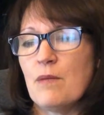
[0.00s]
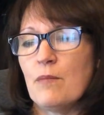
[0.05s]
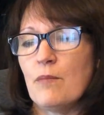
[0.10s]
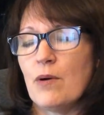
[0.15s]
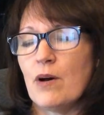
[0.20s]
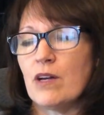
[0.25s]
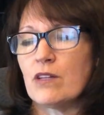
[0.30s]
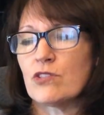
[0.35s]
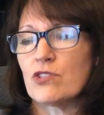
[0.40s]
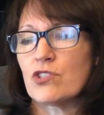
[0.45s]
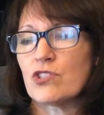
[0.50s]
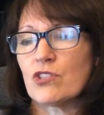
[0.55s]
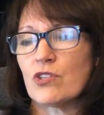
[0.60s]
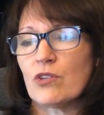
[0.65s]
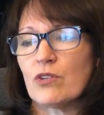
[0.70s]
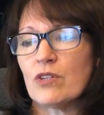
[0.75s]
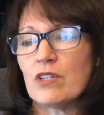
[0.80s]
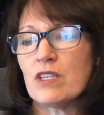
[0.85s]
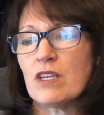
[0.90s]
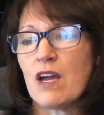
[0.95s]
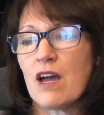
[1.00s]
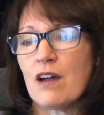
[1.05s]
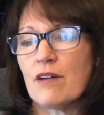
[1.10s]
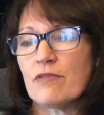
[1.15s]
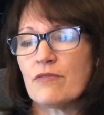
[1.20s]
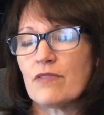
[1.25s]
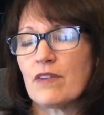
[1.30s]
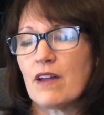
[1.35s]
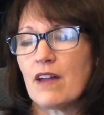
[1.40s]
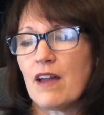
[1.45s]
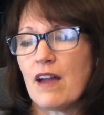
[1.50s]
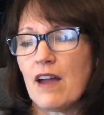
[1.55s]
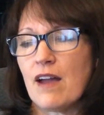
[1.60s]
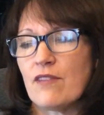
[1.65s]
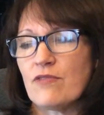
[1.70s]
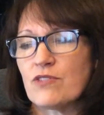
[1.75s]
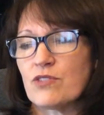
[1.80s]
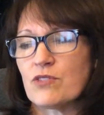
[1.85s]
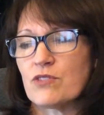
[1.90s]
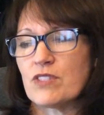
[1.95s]
But sure enough,
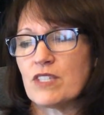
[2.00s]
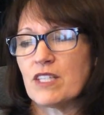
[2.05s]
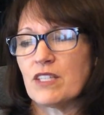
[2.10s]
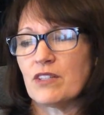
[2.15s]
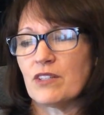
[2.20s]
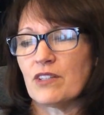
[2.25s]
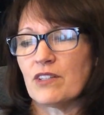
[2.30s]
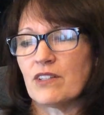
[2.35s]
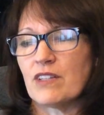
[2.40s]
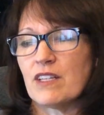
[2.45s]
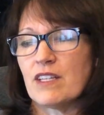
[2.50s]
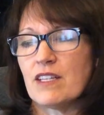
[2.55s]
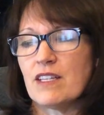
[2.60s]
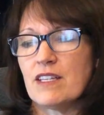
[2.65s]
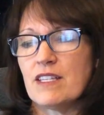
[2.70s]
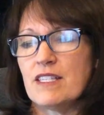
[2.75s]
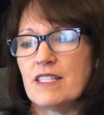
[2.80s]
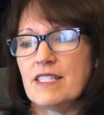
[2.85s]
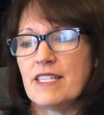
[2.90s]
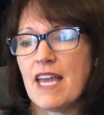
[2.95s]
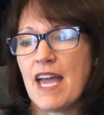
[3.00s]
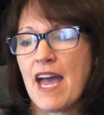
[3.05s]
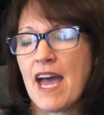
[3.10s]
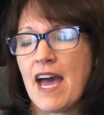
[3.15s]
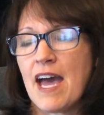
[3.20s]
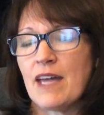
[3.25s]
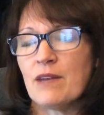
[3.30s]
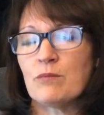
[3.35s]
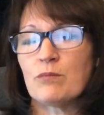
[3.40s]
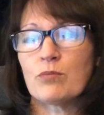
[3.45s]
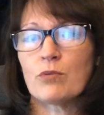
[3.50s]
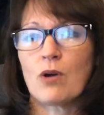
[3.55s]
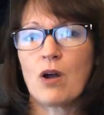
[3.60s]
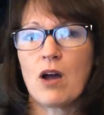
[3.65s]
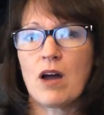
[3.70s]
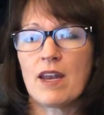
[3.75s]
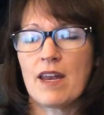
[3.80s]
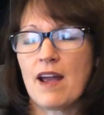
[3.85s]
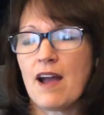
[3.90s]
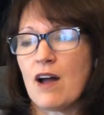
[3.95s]
after dinner, Dad
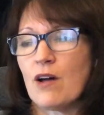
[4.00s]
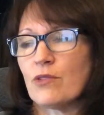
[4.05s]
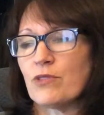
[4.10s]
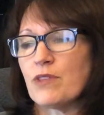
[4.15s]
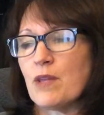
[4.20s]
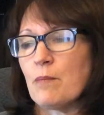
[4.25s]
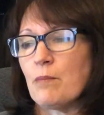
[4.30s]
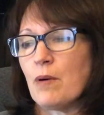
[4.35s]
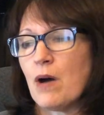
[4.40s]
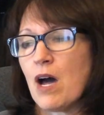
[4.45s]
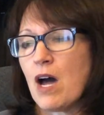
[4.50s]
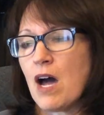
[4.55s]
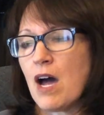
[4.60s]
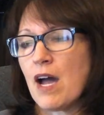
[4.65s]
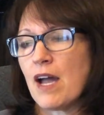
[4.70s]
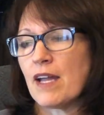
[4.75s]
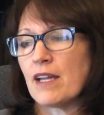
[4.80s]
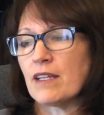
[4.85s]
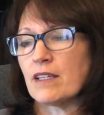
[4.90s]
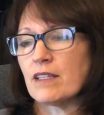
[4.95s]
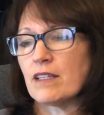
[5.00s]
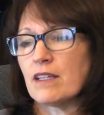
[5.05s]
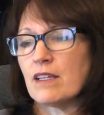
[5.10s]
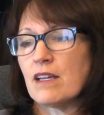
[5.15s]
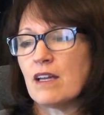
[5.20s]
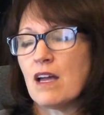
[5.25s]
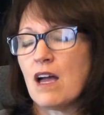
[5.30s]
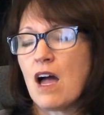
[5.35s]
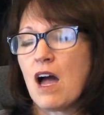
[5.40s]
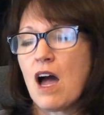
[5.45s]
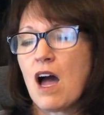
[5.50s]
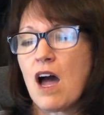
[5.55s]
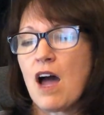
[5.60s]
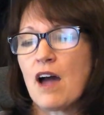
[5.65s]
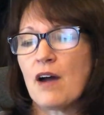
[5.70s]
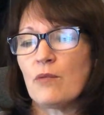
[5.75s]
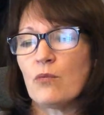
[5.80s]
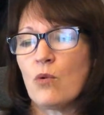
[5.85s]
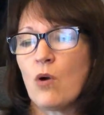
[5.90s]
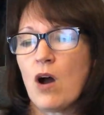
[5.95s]
brought out the pie.
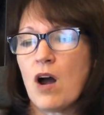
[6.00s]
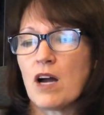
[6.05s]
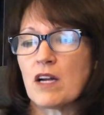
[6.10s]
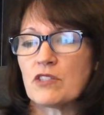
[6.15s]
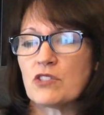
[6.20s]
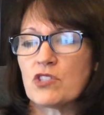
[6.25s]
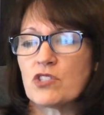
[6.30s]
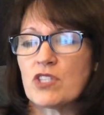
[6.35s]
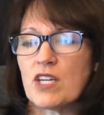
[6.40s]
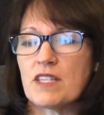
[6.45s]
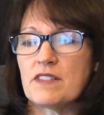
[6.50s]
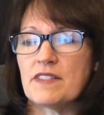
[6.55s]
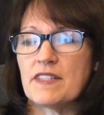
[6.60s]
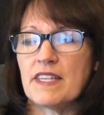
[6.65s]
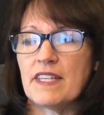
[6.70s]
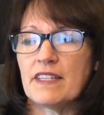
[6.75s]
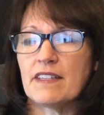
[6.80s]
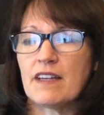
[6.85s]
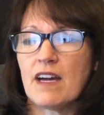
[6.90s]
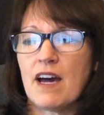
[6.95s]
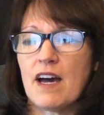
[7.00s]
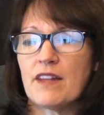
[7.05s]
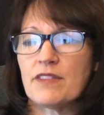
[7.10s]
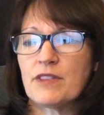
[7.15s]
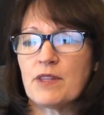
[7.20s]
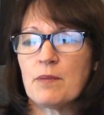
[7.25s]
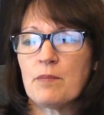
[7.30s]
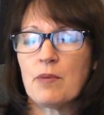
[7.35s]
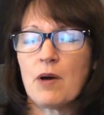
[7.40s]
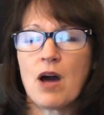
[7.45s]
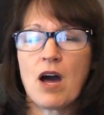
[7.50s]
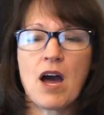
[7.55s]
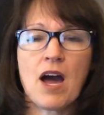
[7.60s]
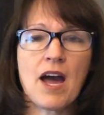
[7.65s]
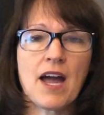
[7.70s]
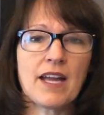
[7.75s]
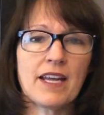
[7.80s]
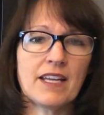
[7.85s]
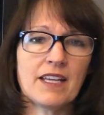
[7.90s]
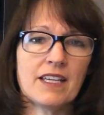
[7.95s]
I watched as he cut the
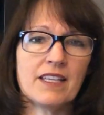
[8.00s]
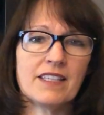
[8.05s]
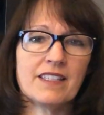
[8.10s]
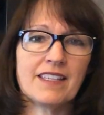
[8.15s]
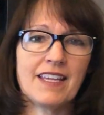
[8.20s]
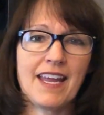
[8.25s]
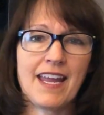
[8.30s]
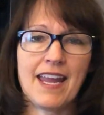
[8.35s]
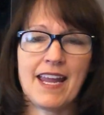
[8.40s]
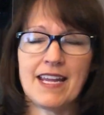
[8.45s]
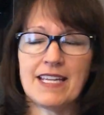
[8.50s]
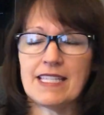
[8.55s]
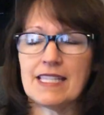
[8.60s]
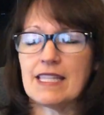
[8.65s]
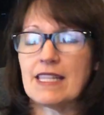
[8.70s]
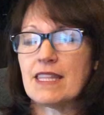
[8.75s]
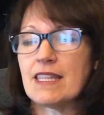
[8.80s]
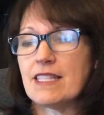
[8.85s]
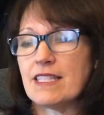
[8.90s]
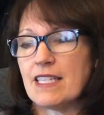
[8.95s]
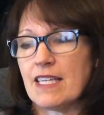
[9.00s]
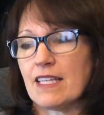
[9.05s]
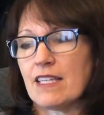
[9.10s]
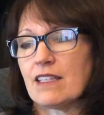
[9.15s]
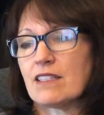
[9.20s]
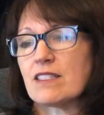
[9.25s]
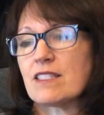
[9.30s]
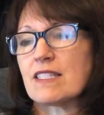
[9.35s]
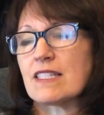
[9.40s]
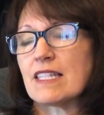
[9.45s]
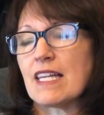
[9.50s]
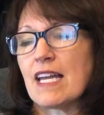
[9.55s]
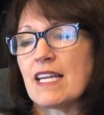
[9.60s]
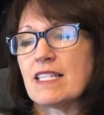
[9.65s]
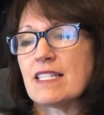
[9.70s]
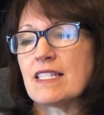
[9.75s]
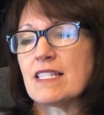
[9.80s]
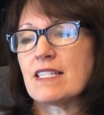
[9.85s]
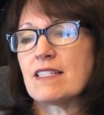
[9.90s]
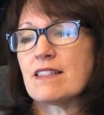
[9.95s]
pie in 8 thick
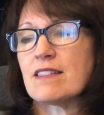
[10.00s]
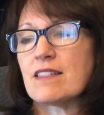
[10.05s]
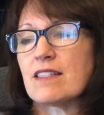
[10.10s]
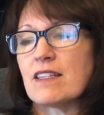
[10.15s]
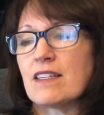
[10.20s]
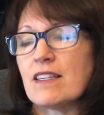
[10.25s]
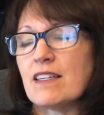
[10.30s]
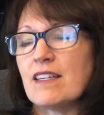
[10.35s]
slices.